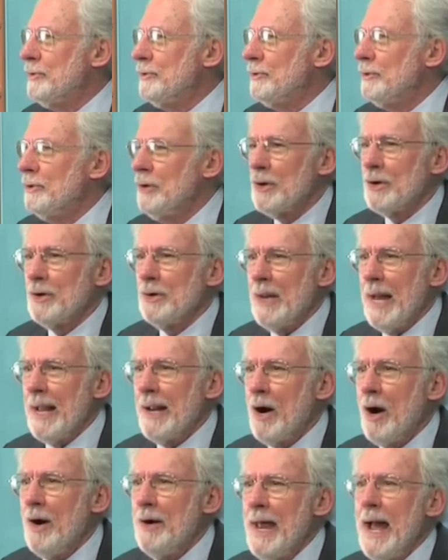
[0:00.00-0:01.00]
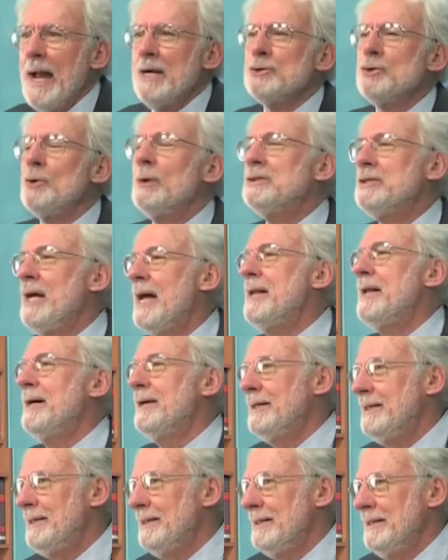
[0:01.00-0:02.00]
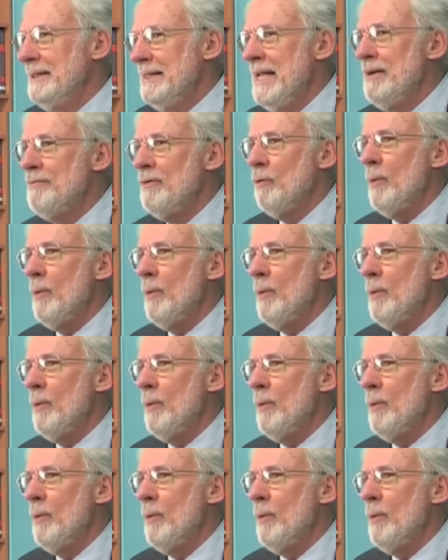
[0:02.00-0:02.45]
look like our national agenda, even when